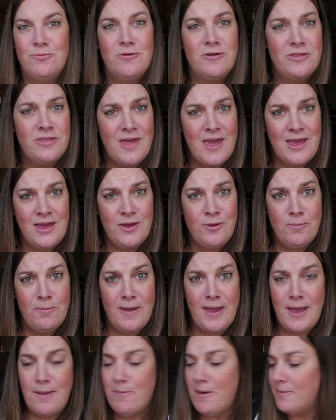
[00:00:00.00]
Well, thank you,
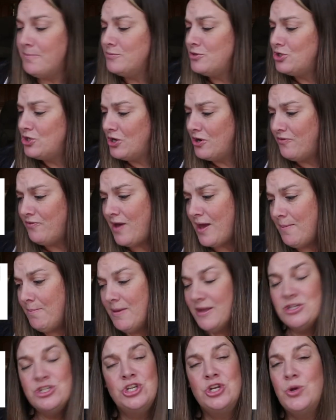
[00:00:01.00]
babe. I'm sure if I
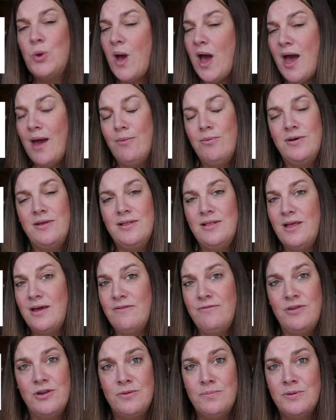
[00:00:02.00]
met you, I would
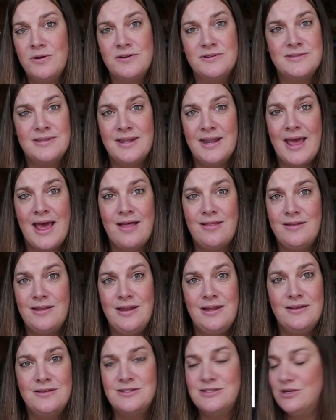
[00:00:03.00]
love your
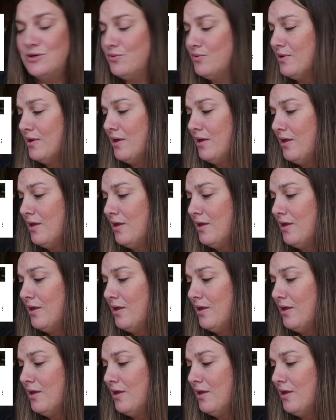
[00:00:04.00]
personality too.